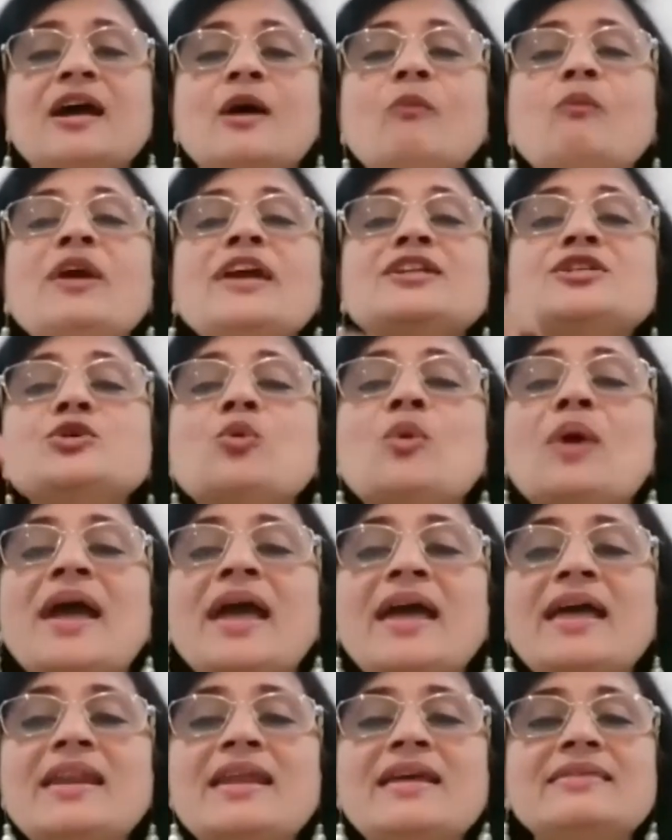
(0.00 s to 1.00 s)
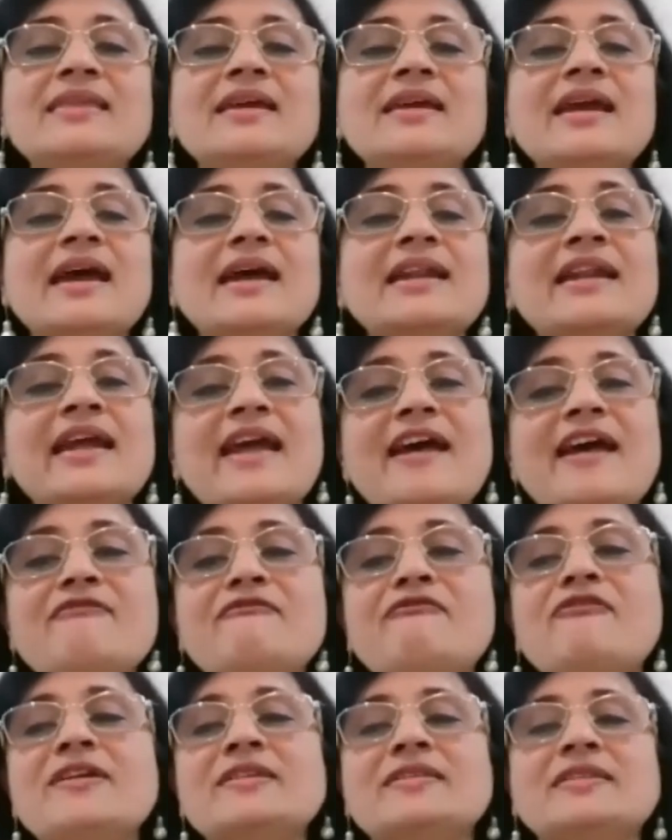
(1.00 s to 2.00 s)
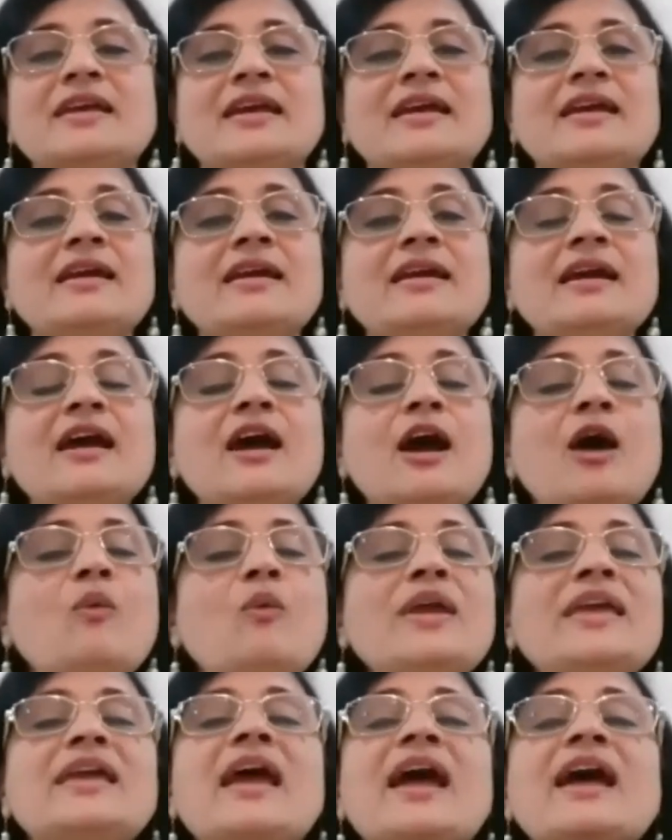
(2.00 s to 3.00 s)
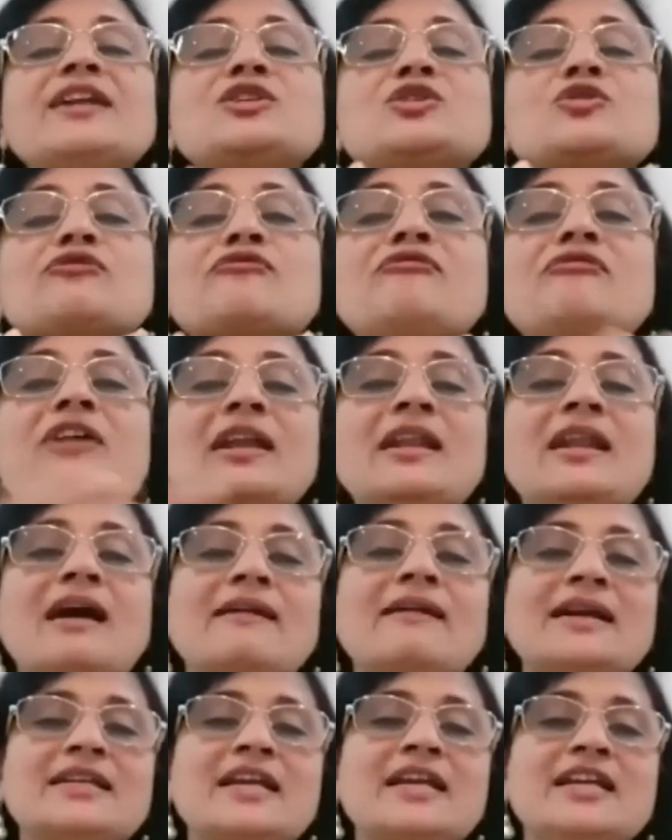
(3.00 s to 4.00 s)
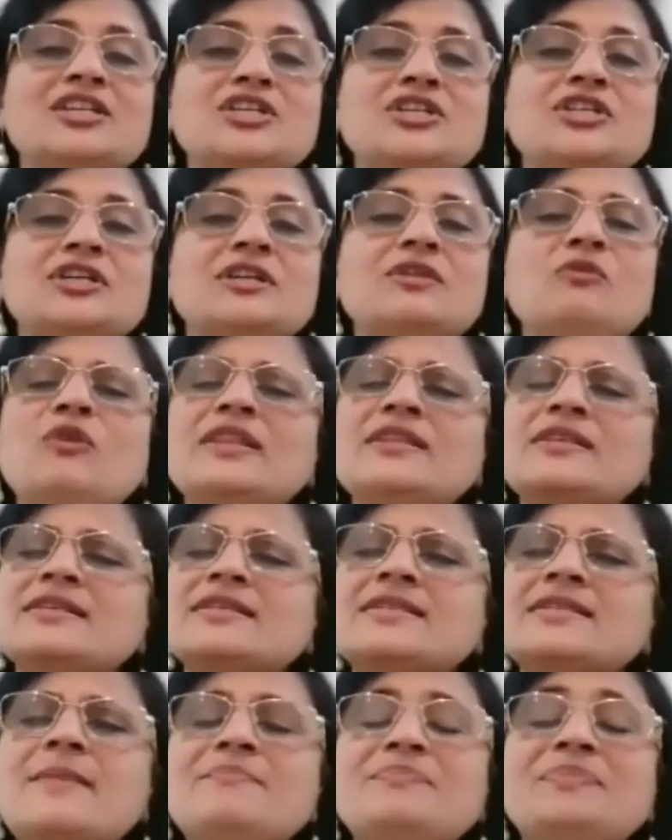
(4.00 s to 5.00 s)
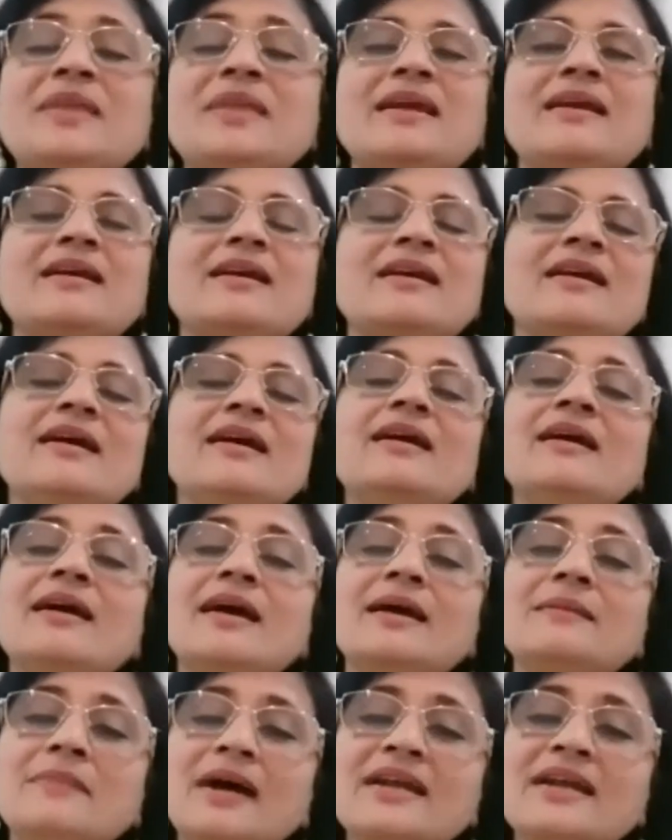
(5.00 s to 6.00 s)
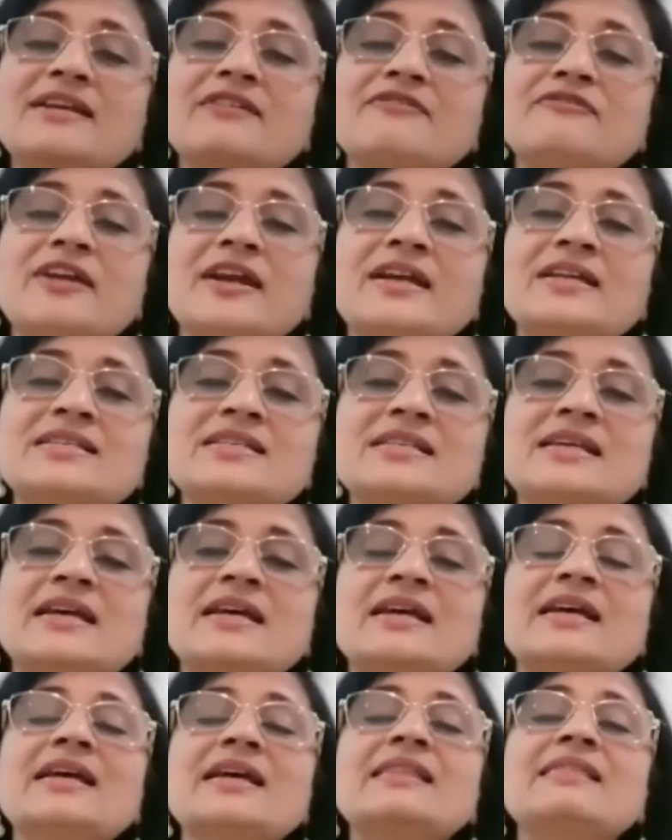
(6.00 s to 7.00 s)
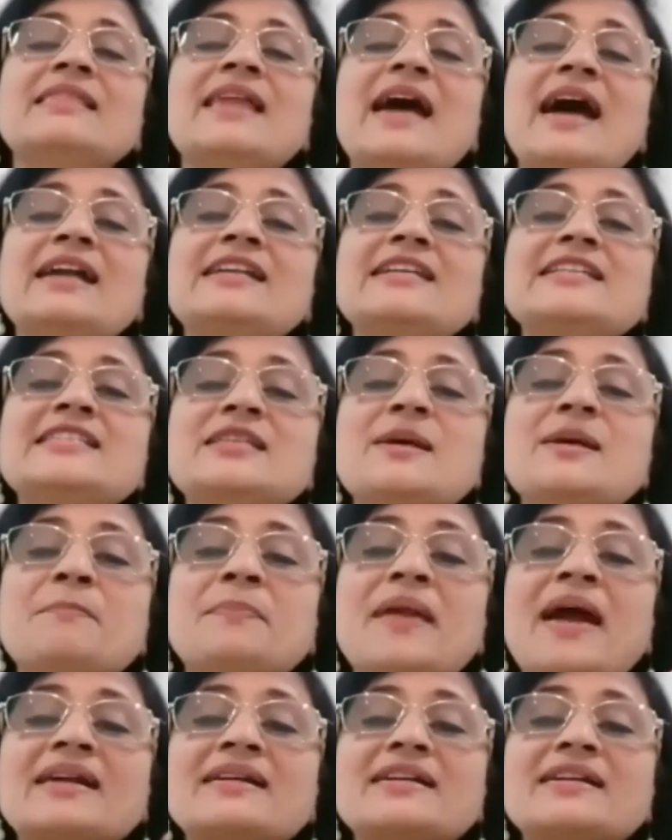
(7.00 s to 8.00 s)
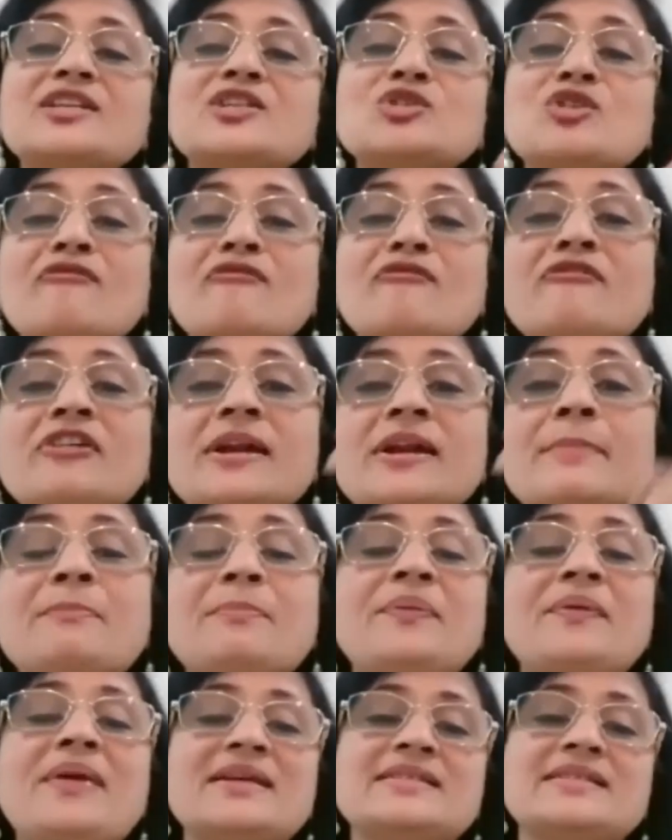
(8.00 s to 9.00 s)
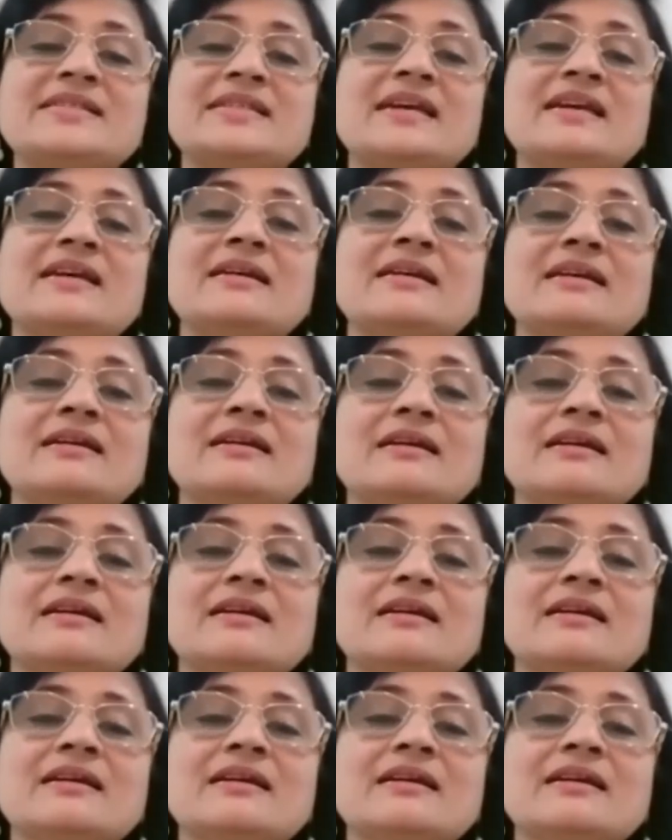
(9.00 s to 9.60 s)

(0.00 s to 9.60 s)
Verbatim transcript: We do anything and everything we can to fill our attention with something. And my dear friends, that is the practice of repressing.